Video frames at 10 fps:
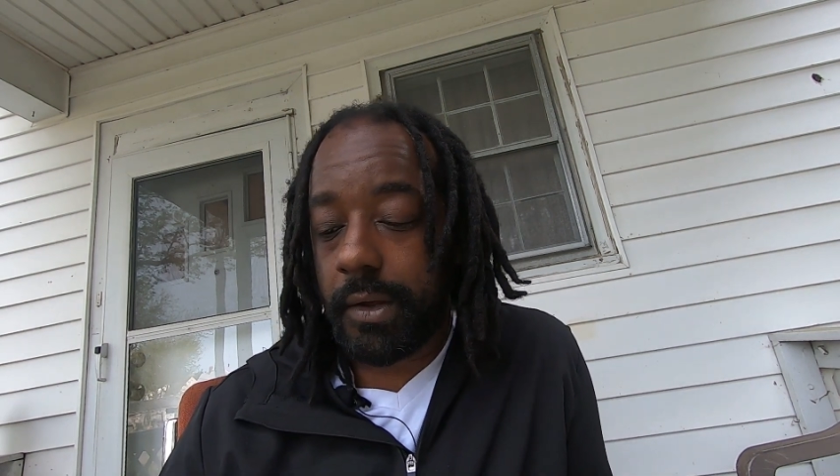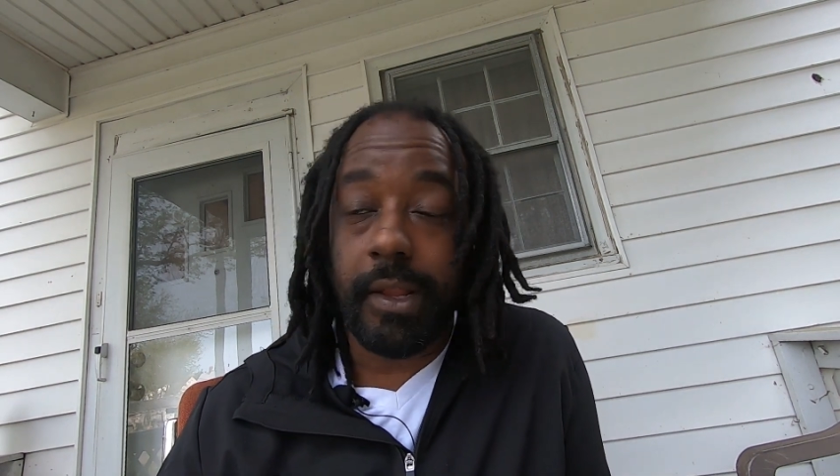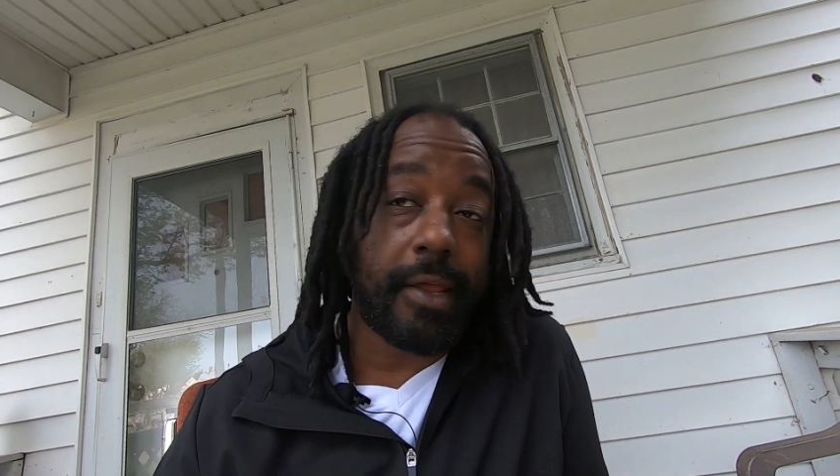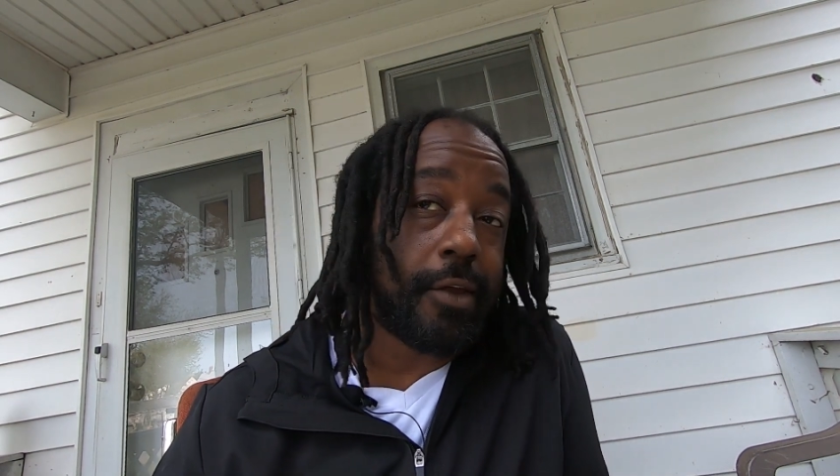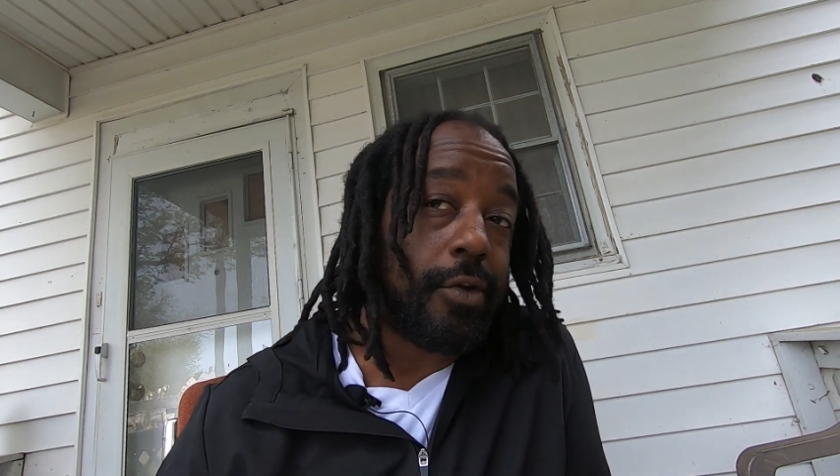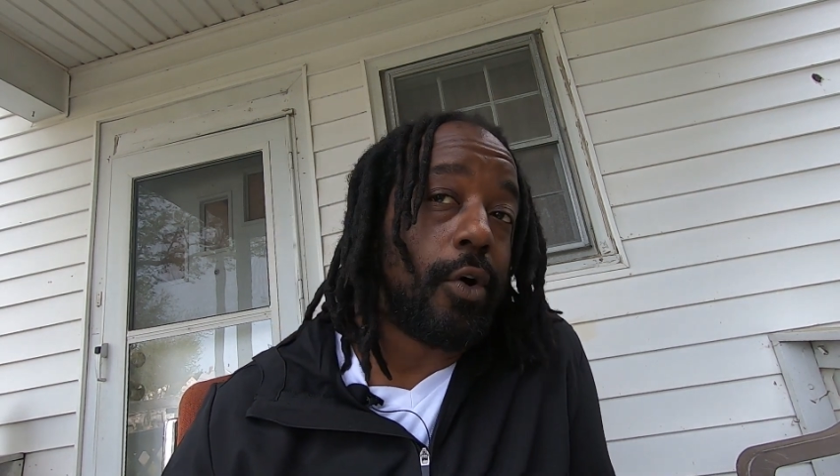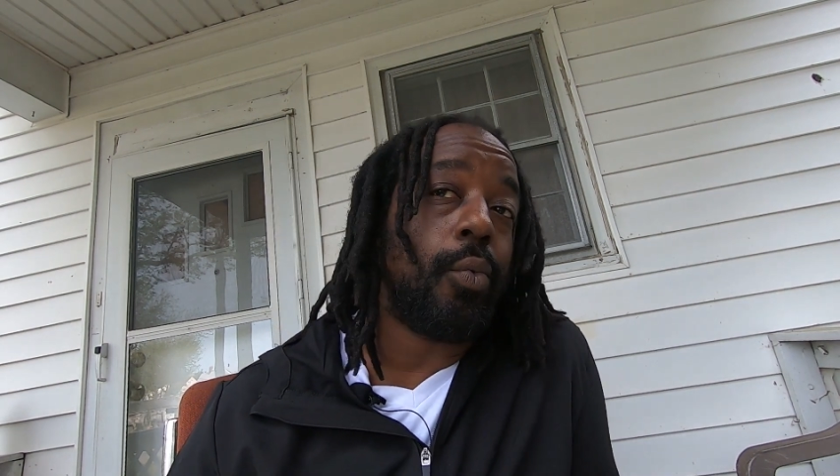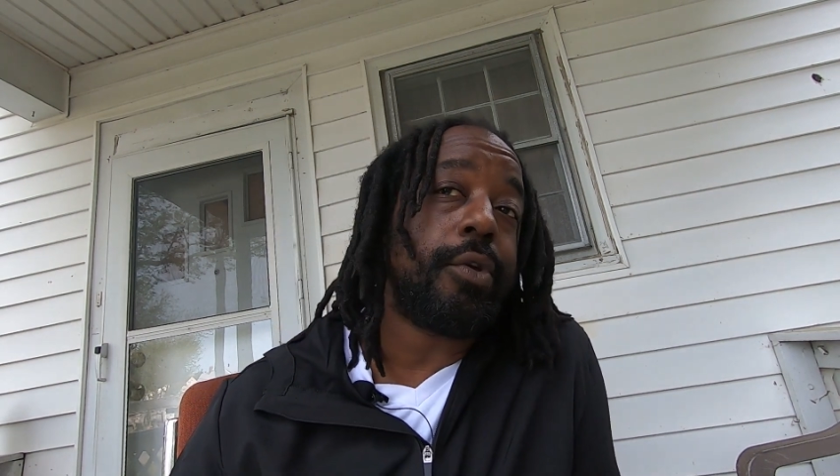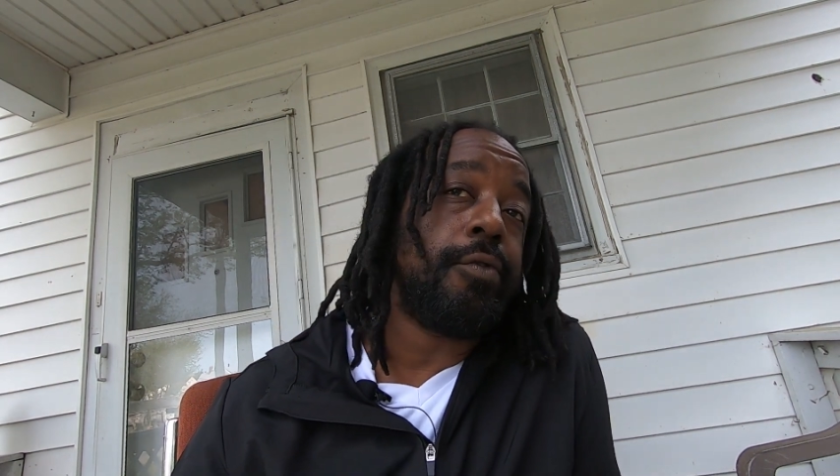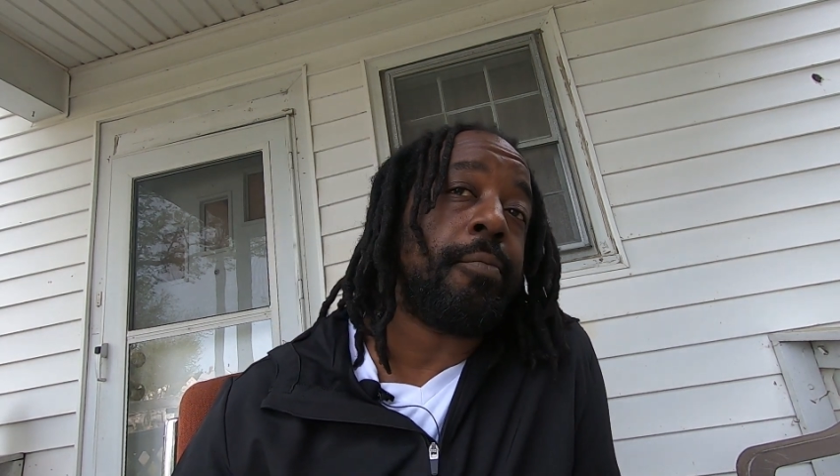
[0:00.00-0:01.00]
letting you know
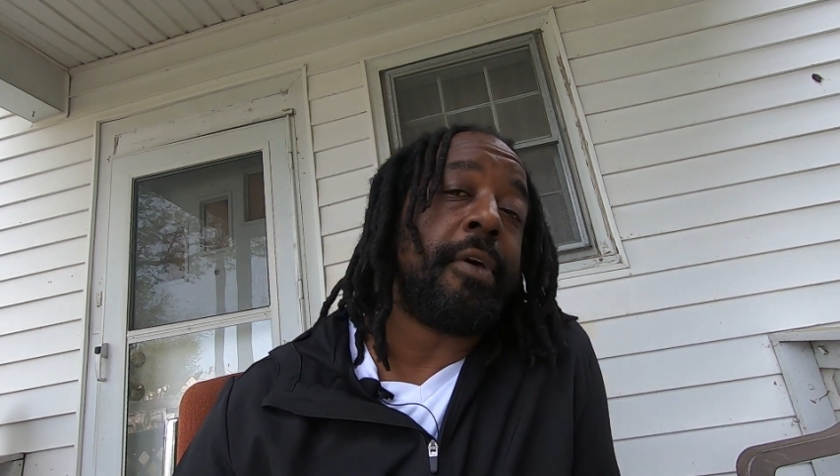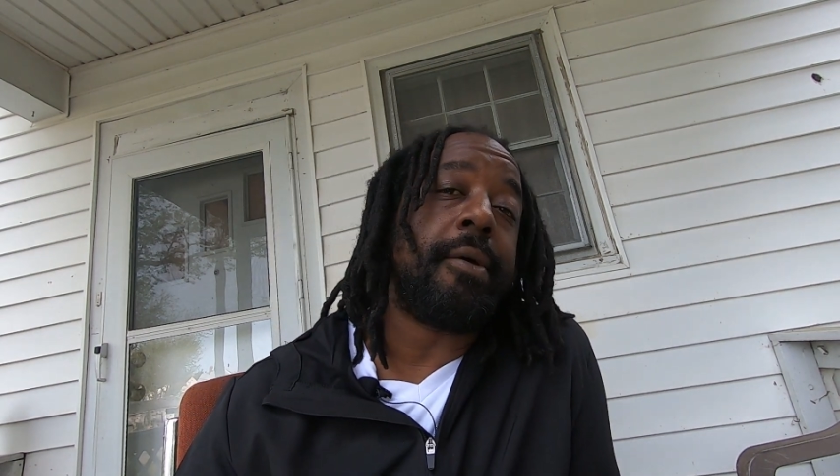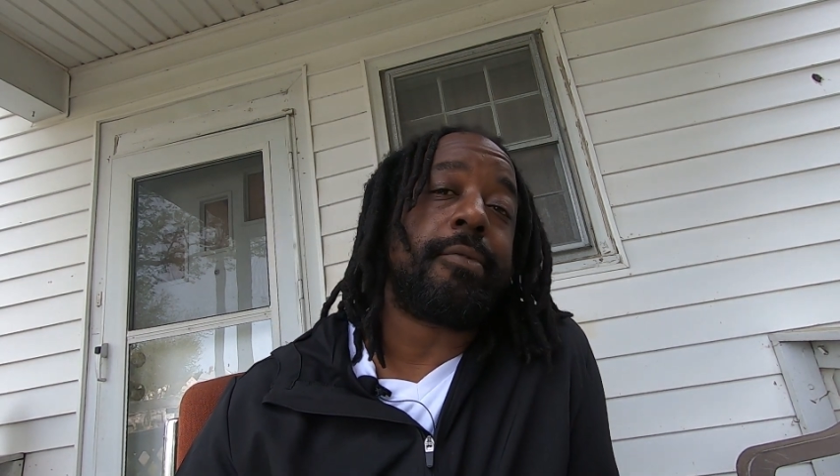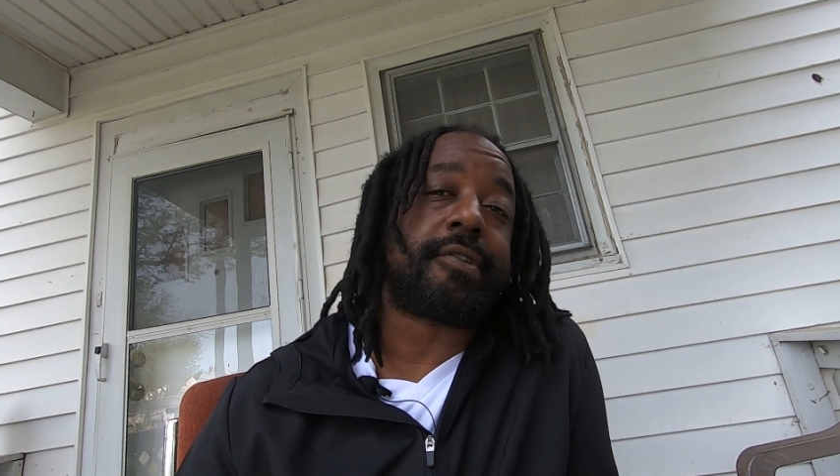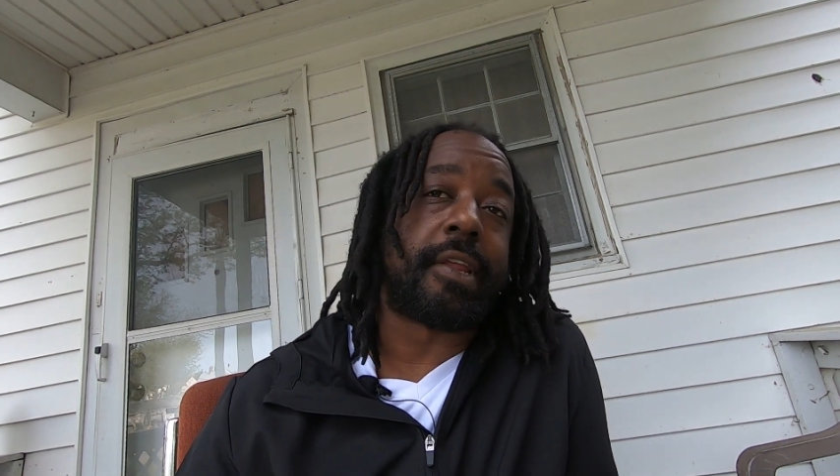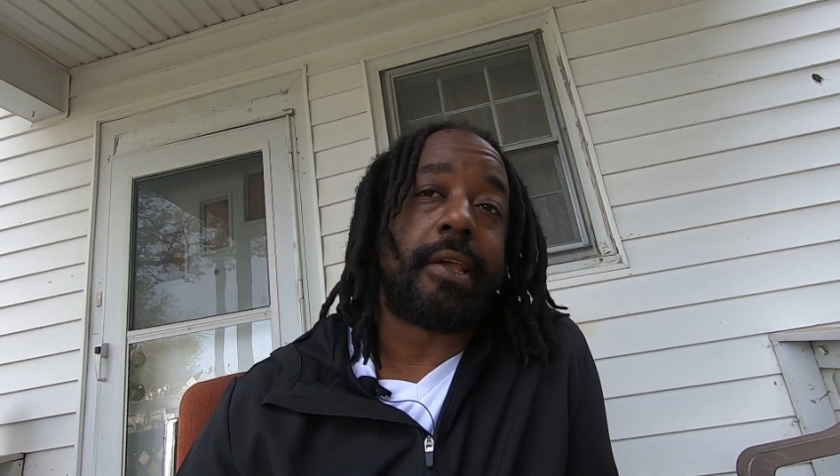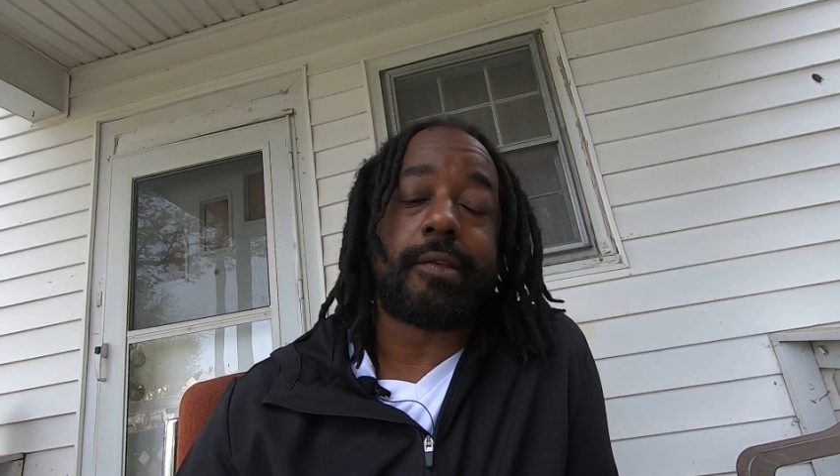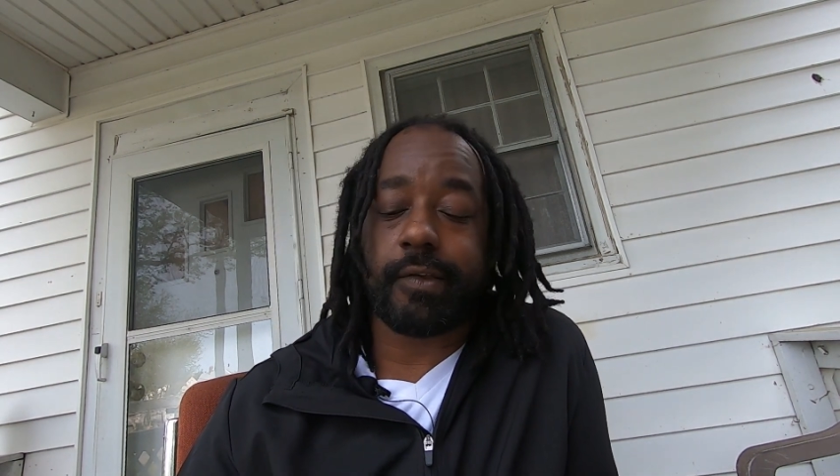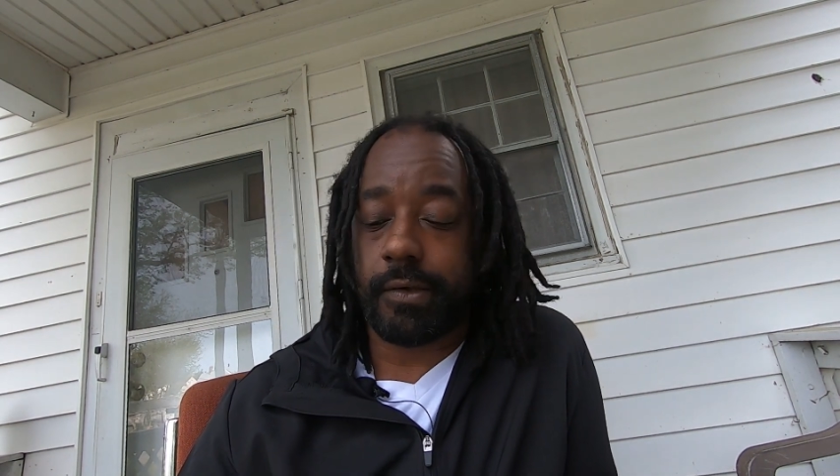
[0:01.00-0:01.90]
when you've made mistakes.